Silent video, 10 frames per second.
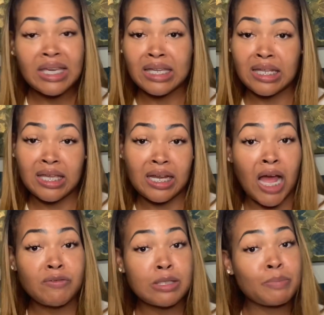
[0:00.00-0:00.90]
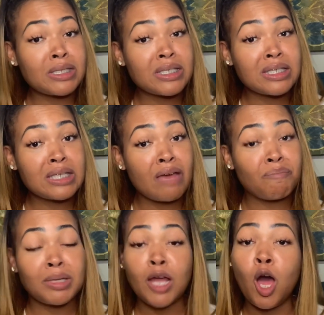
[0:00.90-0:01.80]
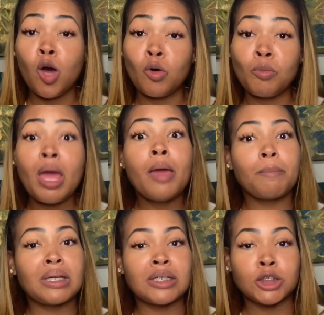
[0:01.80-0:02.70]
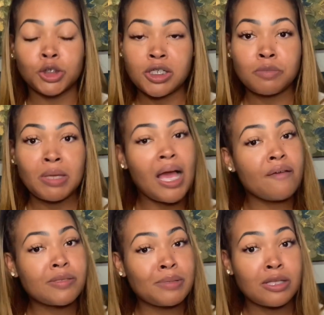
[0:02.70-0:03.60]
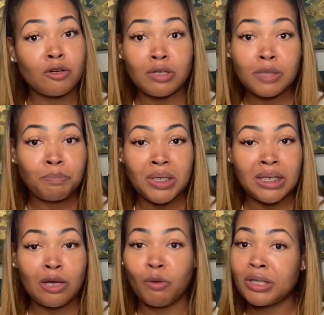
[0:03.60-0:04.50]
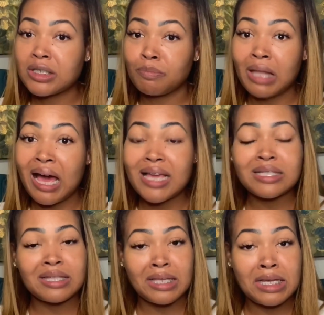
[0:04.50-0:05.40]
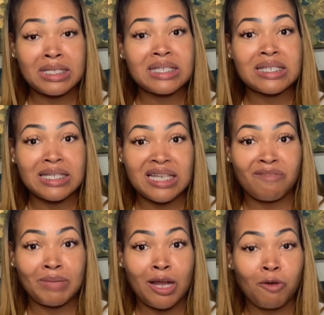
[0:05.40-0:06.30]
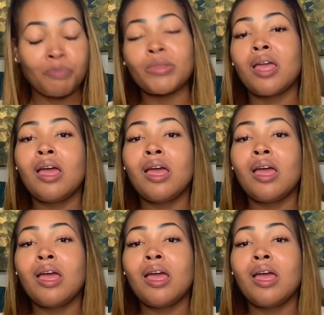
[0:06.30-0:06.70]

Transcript: anything I've spent since I've been home, because trust me, I've spent a good penny on supplies and things since I've been home.